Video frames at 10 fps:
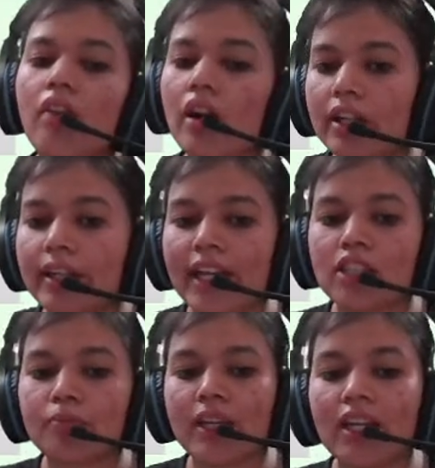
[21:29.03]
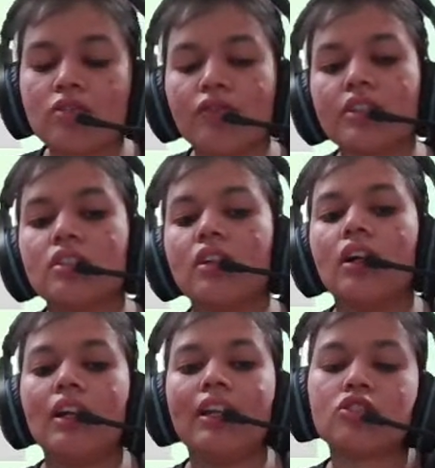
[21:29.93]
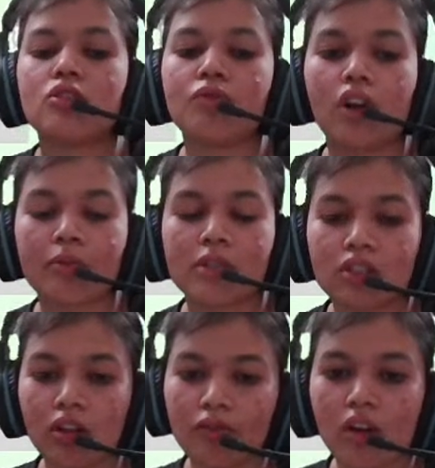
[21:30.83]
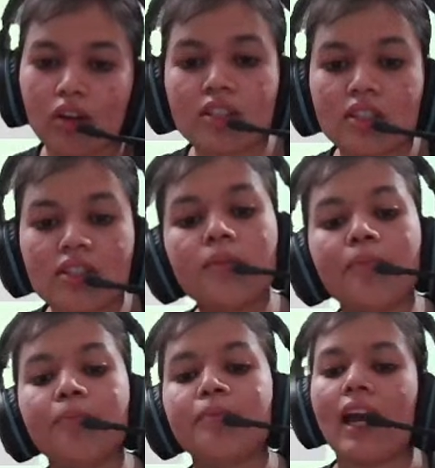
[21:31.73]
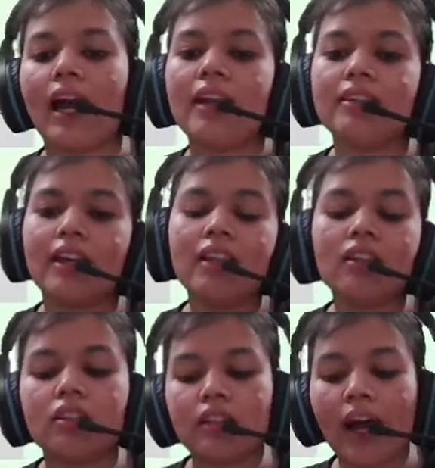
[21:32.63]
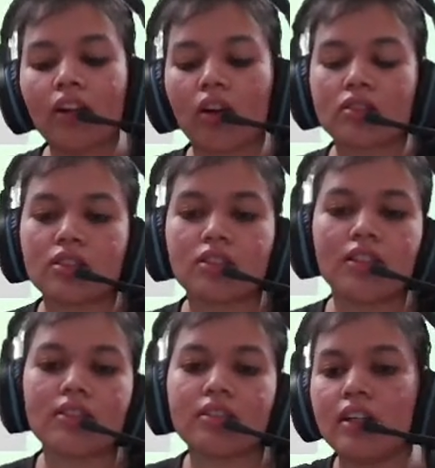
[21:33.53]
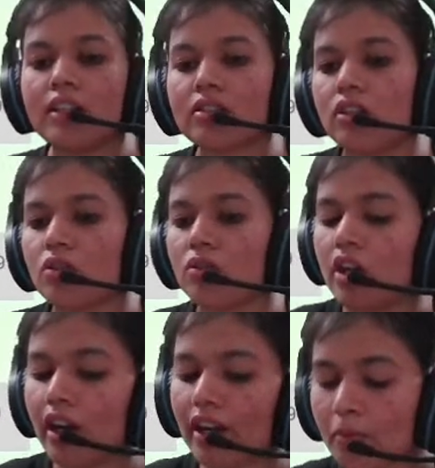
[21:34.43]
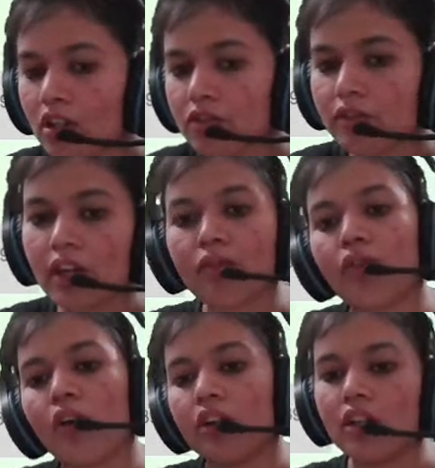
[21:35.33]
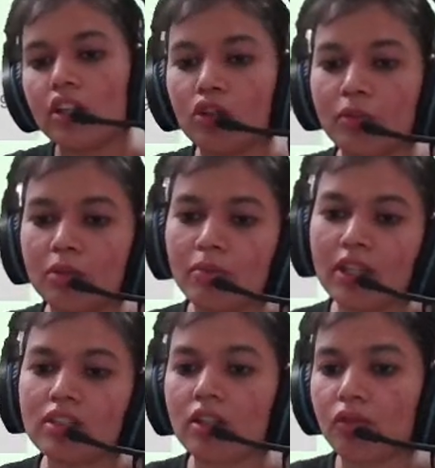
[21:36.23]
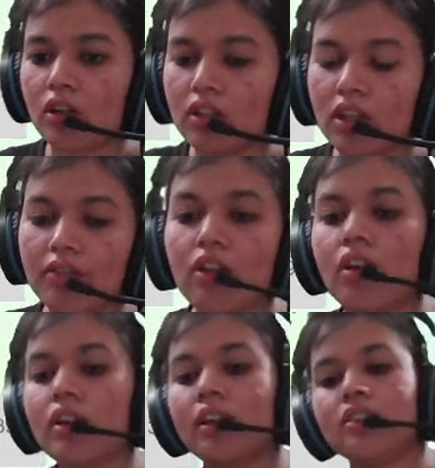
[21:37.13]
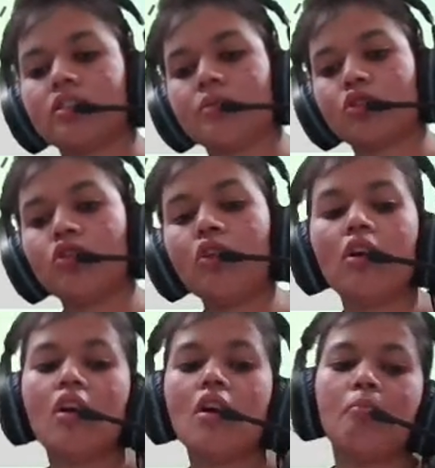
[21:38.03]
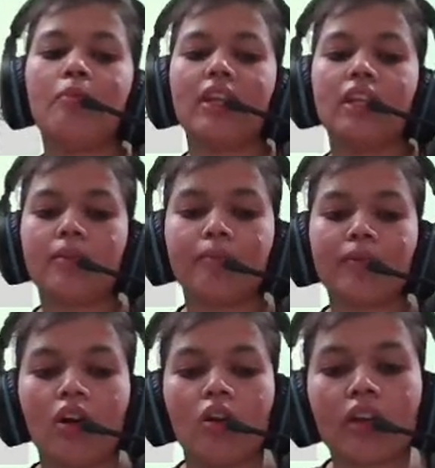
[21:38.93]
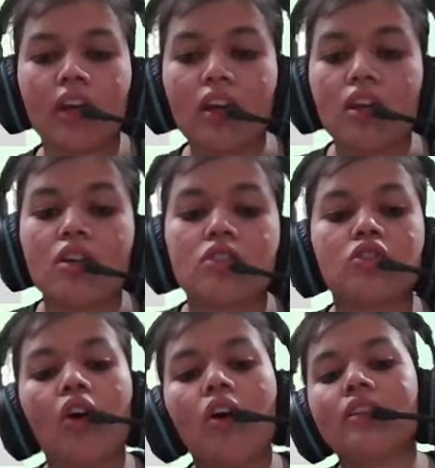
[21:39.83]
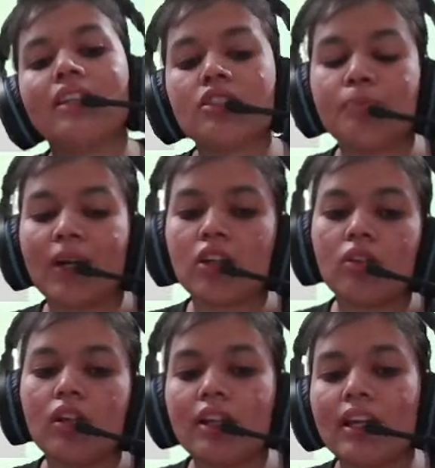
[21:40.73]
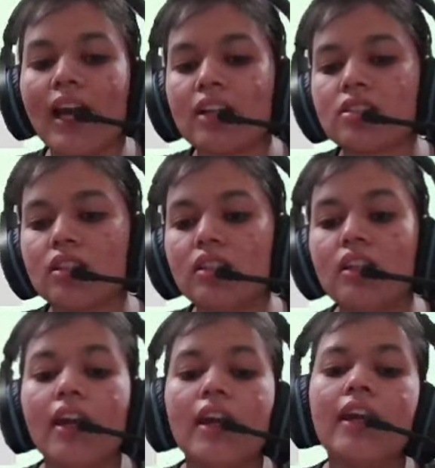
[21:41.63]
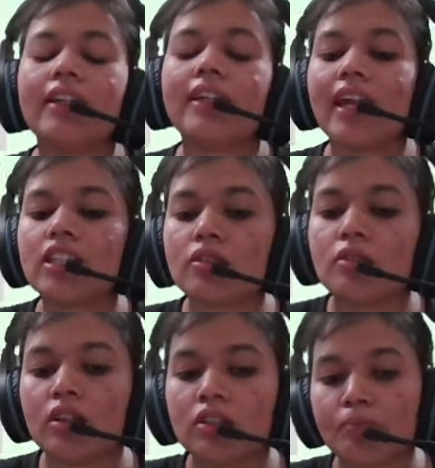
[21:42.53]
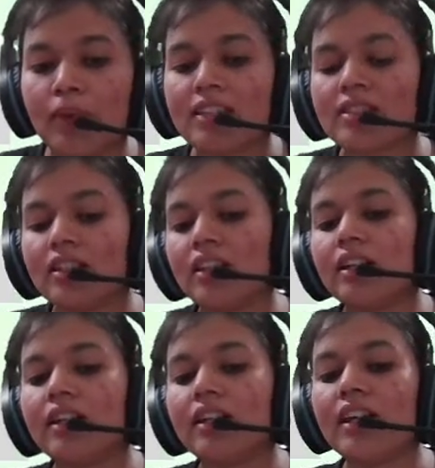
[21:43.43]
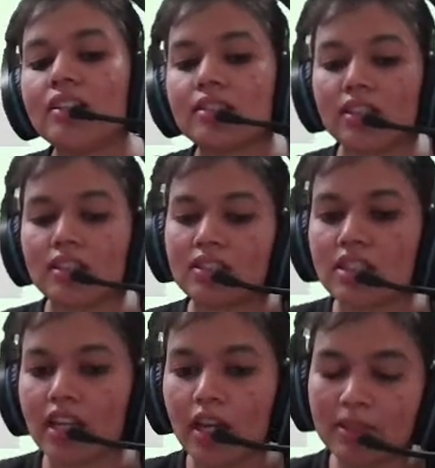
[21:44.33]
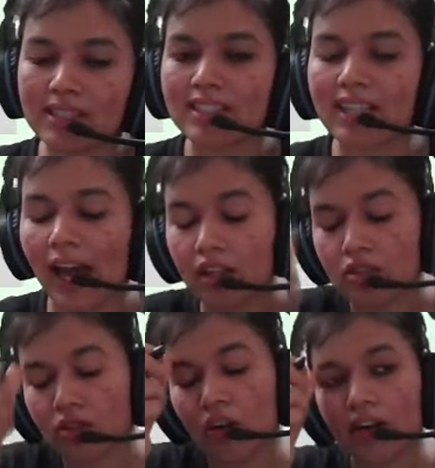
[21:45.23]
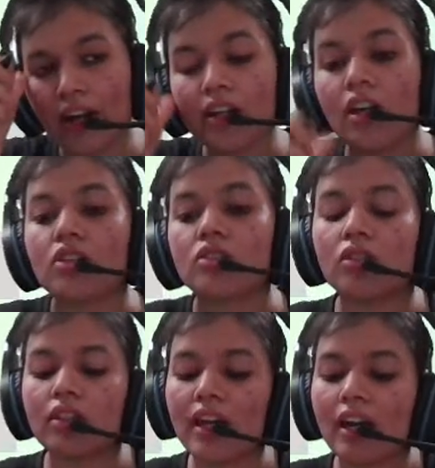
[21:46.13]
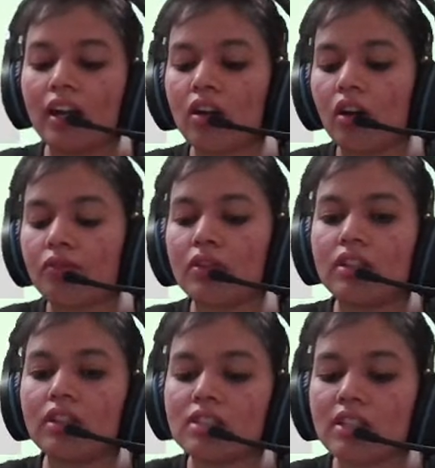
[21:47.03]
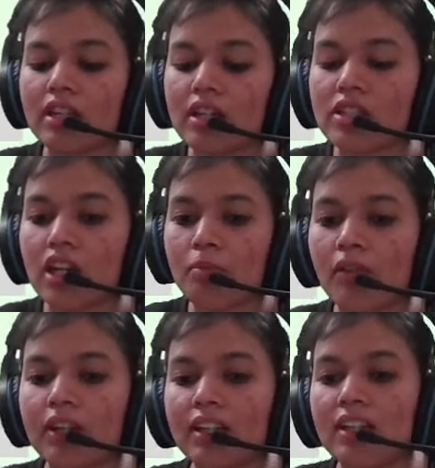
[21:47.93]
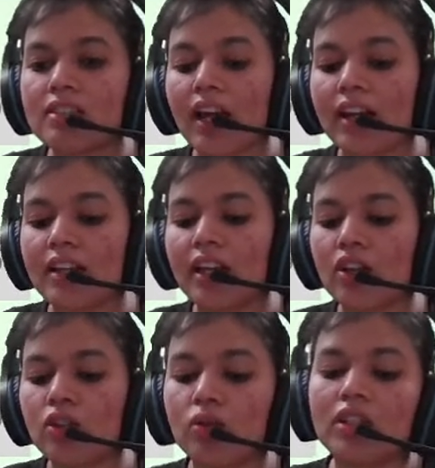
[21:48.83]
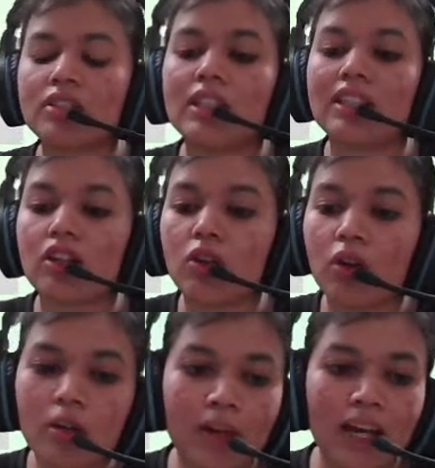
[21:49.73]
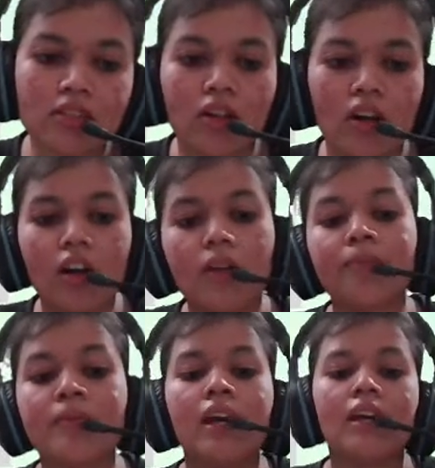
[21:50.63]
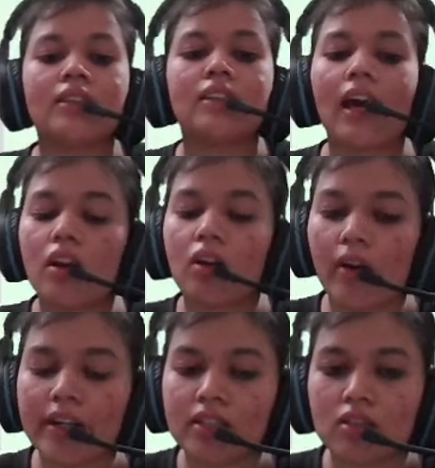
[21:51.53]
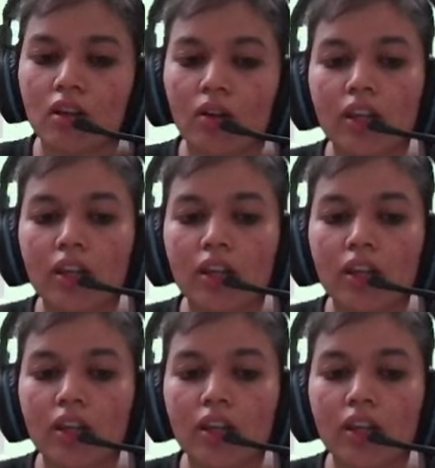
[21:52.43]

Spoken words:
This part of plant is called food factory variations, because the food is prepared in the leaves, and hence leaves are also known as the food factory of the plants. We also saw the equation for photosynthesis. So what happens? The carbon dioxide which the plants get from air, and water which they get from the roots, eventually which you know, which is passed from roots to leaves through branches and stems, they combine in the presence of sunlight and chlorophyll. Sunlight we get from solar energy, all right, sunlight we get from sun, and chlorophyll is green colored pigment which is present in the plant.